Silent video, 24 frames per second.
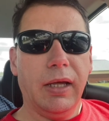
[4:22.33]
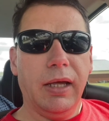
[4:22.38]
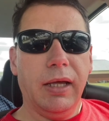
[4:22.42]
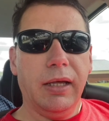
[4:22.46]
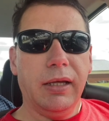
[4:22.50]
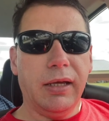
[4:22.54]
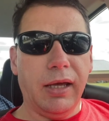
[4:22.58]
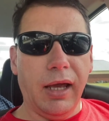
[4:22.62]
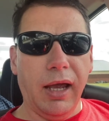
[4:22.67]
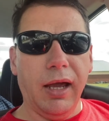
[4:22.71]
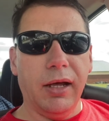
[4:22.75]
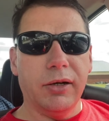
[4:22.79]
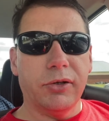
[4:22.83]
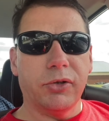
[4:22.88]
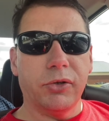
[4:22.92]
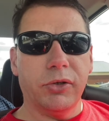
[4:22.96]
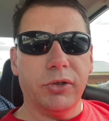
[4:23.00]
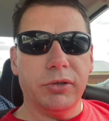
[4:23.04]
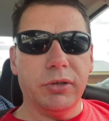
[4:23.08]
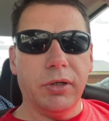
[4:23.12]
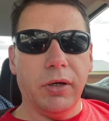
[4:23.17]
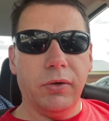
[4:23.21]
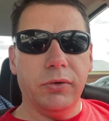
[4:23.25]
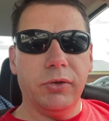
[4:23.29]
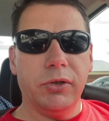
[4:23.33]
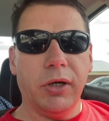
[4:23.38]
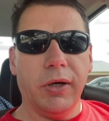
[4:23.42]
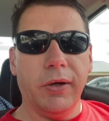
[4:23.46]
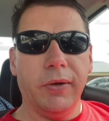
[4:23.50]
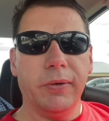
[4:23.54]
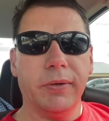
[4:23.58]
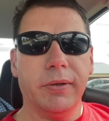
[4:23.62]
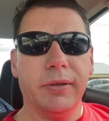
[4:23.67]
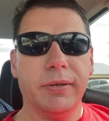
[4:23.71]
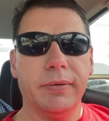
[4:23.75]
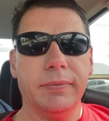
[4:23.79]
cancer is no
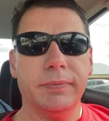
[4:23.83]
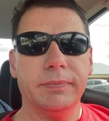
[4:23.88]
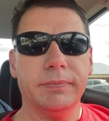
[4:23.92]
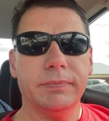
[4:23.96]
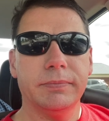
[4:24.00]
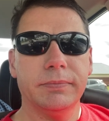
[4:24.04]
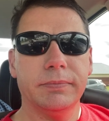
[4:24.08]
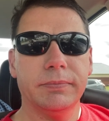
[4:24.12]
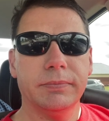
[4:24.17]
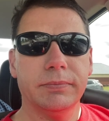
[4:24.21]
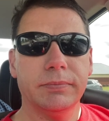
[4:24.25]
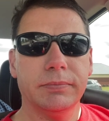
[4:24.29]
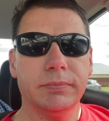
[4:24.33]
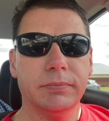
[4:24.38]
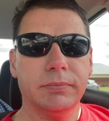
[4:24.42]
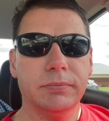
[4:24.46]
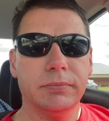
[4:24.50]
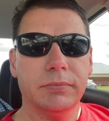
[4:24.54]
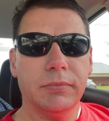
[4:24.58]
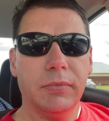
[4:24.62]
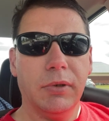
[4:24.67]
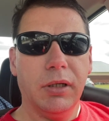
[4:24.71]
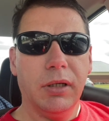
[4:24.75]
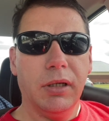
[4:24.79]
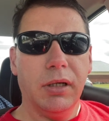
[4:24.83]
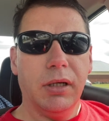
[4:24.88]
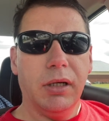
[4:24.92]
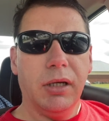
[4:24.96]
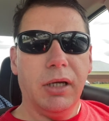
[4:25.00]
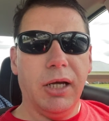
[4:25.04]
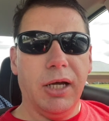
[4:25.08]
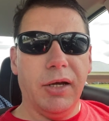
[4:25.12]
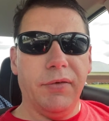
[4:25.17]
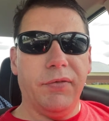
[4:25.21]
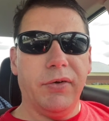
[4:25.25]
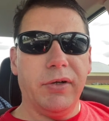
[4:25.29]
joke.
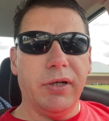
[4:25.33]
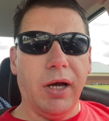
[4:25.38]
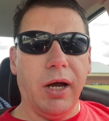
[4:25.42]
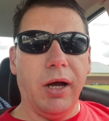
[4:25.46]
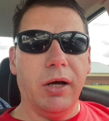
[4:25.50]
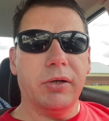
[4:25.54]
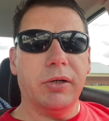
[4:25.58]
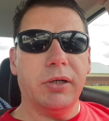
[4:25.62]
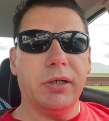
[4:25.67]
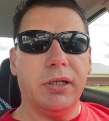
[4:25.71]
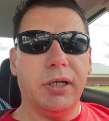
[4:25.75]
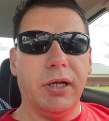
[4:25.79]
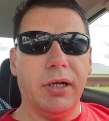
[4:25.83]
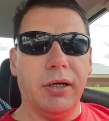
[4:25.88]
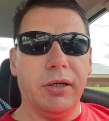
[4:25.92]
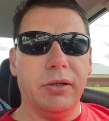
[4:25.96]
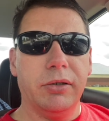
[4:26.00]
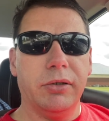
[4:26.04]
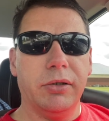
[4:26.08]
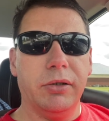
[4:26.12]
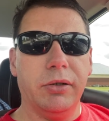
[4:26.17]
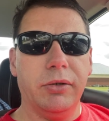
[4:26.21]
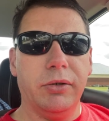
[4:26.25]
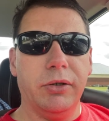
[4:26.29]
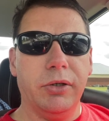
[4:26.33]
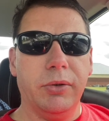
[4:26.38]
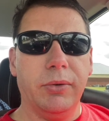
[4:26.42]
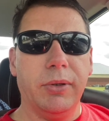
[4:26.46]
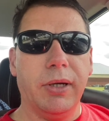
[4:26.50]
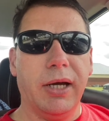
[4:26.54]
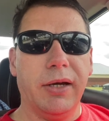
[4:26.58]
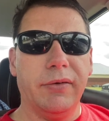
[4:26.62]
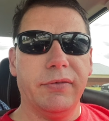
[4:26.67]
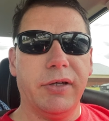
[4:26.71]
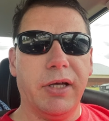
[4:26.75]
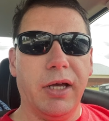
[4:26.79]
If a doctor tells you you
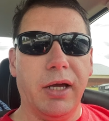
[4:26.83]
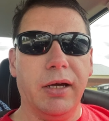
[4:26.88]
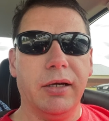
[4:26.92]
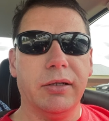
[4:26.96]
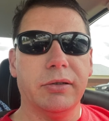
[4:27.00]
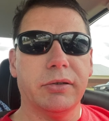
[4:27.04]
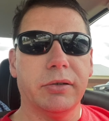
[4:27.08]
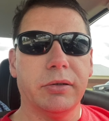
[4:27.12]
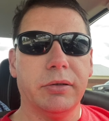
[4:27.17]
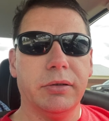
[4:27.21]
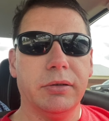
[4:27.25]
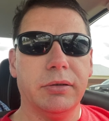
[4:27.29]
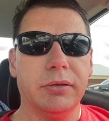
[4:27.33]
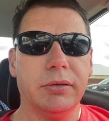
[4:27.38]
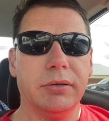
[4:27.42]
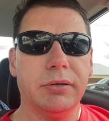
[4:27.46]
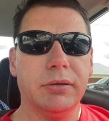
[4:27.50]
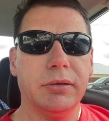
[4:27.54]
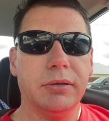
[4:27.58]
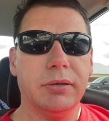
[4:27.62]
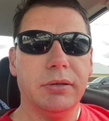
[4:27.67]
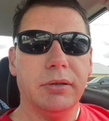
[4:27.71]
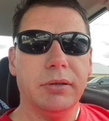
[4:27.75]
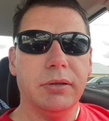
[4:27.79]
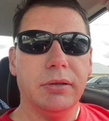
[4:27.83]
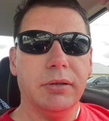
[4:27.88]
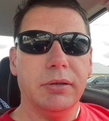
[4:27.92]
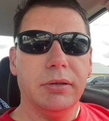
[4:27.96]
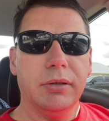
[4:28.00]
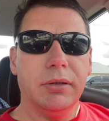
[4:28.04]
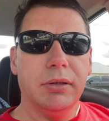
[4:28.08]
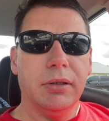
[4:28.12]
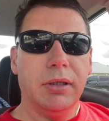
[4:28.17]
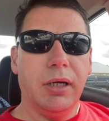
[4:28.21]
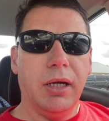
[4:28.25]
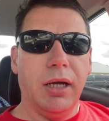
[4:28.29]
have cancer
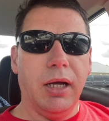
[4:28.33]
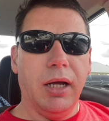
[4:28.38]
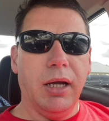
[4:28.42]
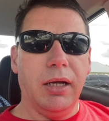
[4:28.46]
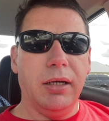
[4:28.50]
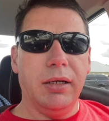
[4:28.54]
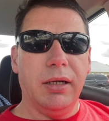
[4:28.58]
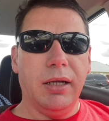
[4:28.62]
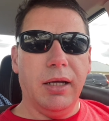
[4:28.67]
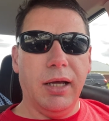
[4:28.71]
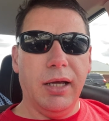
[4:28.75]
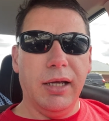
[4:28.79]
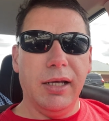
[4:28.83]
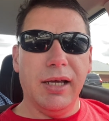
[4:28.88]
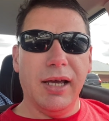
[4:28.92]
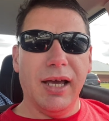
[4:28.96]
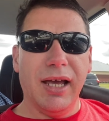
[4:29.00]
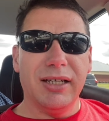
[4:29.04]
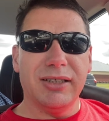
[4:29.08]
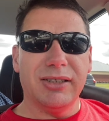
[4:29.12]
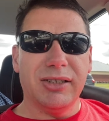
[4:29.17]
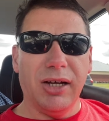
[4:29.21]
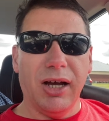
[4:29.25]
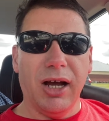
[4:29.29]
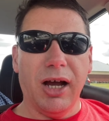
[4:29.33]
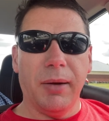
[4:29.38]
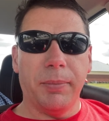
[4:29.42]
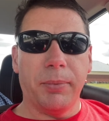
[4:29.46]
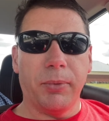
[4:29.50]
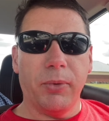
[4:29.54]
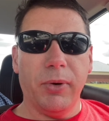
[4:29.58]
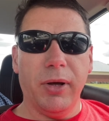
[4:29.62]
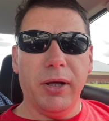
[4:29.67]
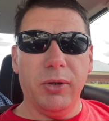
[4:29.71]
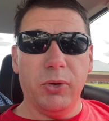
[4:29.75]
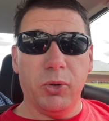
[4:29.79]
and that he has to
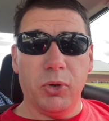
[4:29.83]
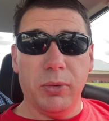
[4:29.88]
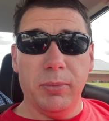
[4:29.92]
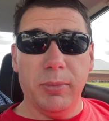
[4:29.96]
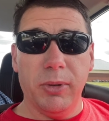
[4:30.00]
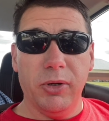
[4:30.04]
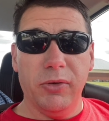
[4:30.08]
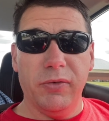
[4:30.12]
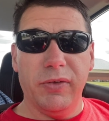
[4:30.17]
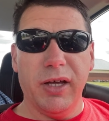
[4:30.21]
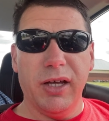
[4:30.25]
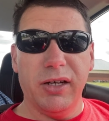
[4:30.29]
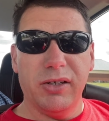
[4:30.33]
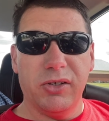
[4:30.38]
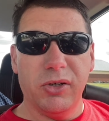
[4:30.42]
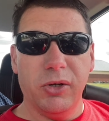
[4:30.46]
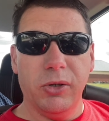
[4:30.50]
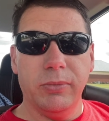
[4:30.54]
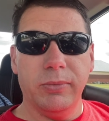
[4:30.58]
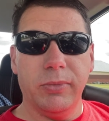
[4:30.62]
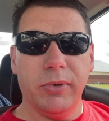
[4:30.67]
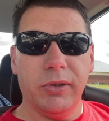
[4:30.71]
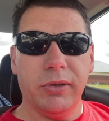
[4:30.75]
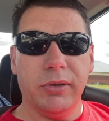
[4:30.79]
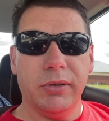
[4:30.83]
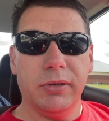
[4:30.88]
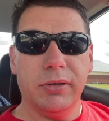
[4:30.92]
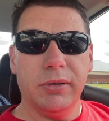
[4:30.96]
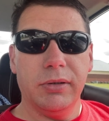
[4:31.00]
operate to remove that tumor